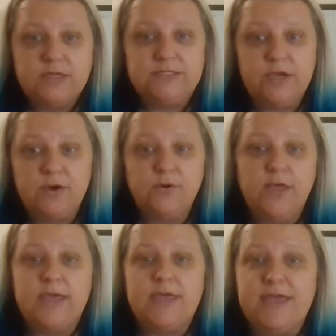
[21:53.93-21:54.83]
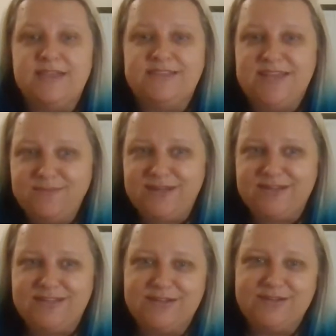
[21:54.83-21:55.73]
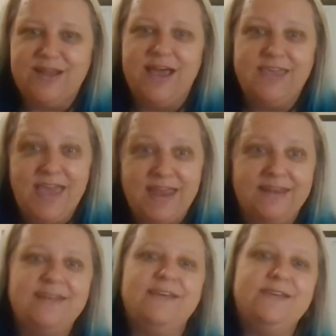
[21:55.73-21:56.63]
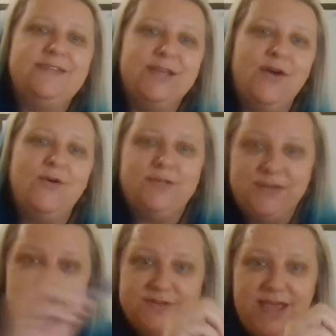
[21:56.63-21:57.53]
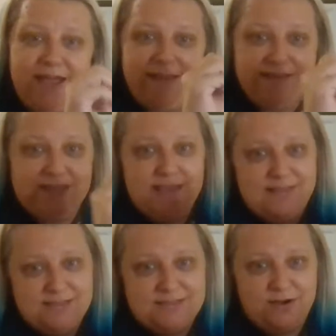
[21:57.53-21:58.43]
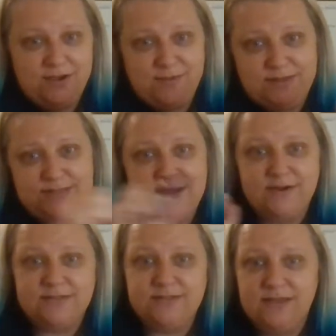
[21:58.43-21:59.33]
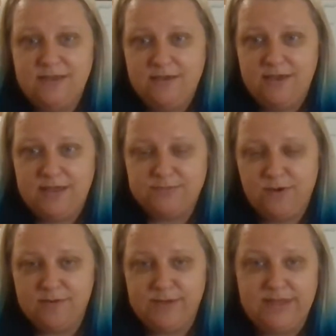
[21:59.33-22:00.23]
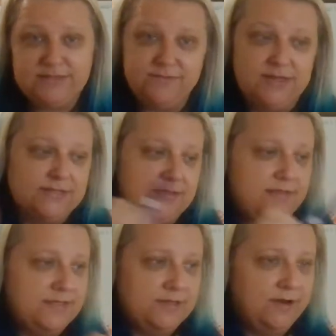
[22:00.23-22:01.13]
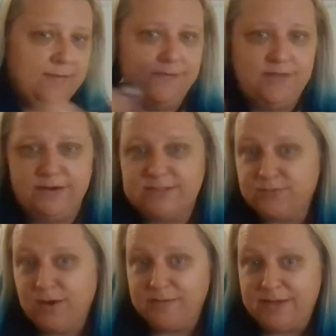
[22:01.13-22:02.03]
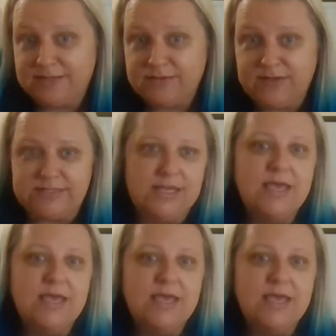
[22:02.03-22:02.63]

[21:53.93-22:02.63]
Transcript: So it's tempting to, again, to go tit for tat and say this argument is theirs, it's wrong because of this. This argument of theirs is wrong because of this.